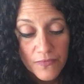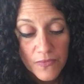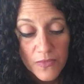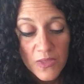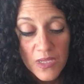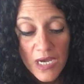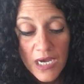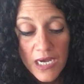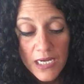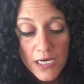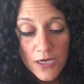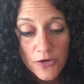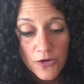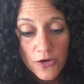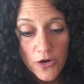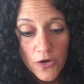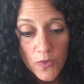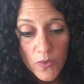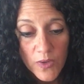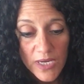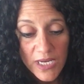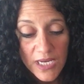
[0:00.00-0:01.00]
not
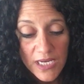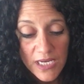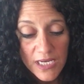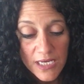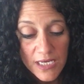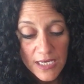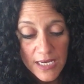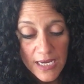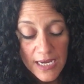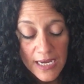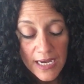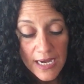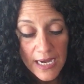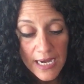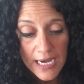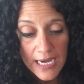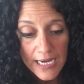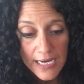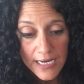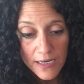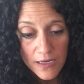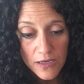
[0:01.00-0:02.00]
knowing
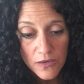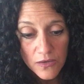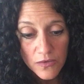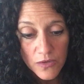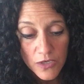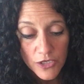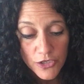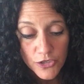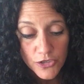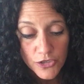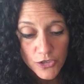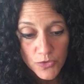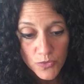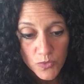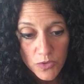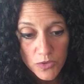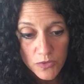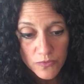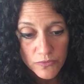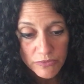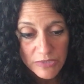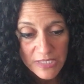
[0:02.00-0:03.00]
how you
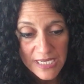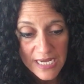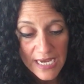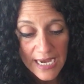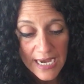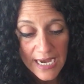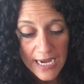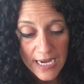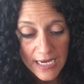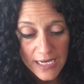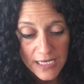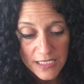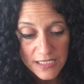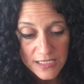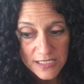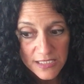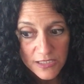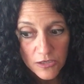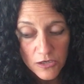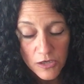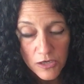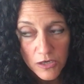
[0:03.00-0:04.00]
will react
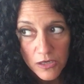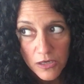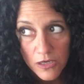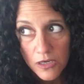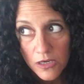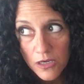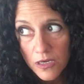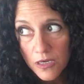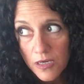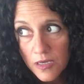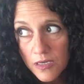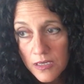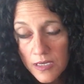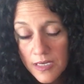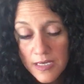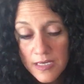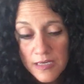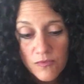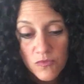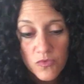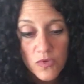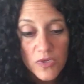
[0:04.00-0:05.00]
or
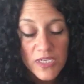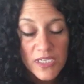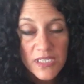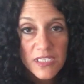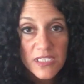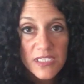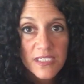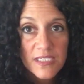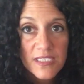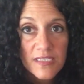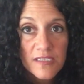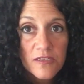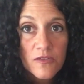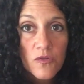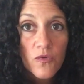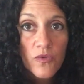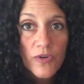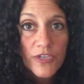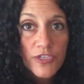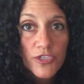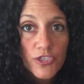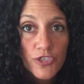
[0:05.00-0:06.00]
what this is
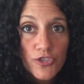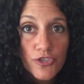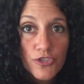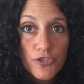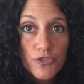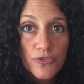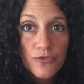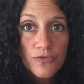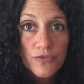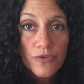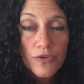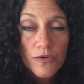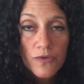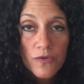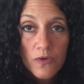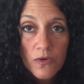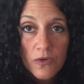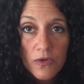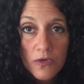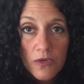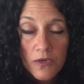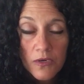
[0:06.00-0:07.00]
going to do
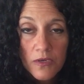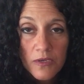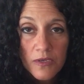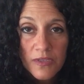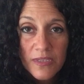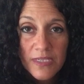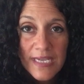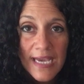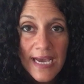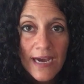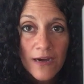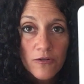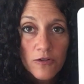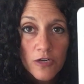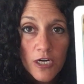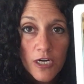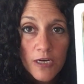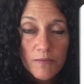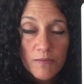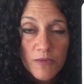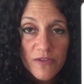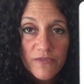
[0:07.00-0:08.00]
or the
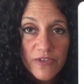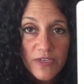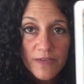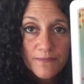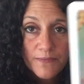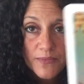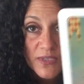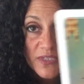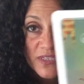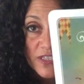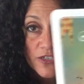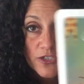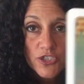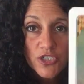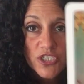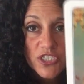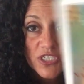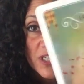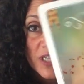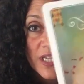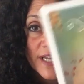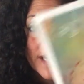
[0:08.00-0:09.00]
outcome of it, but they're
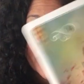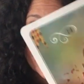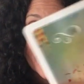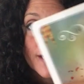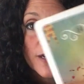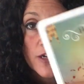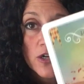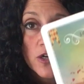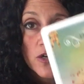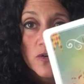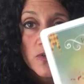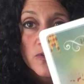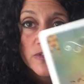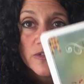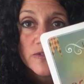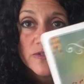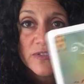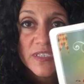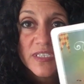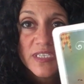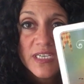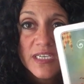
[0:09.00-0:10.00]
just letting it go. You
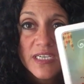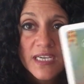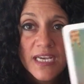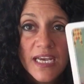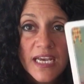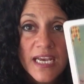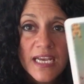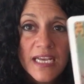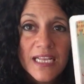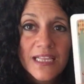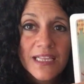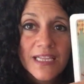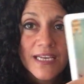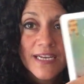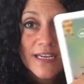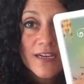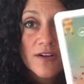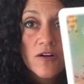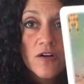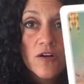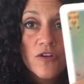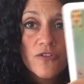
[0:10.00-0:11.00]
see,
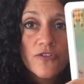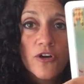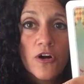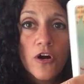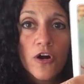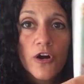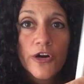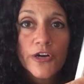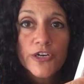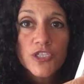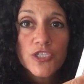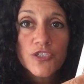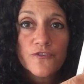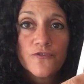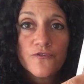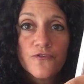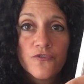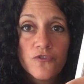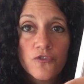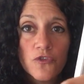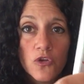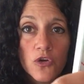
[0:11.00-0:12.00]
letting all the hearts
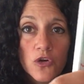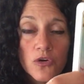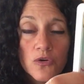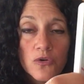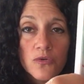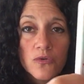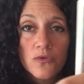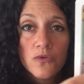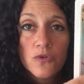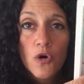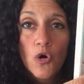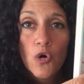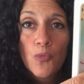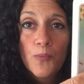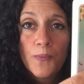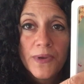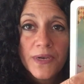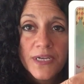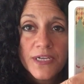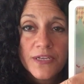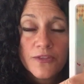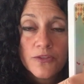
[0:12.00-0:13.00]
flow,
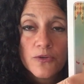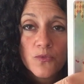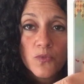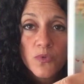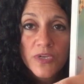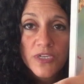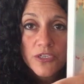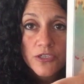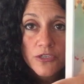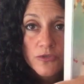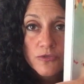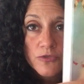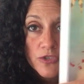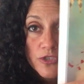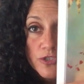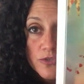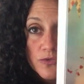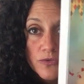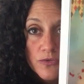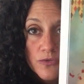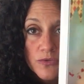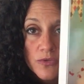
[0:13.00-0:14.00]
opening the window
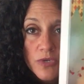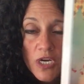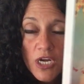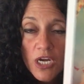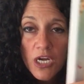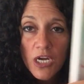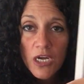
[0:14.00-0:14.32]
to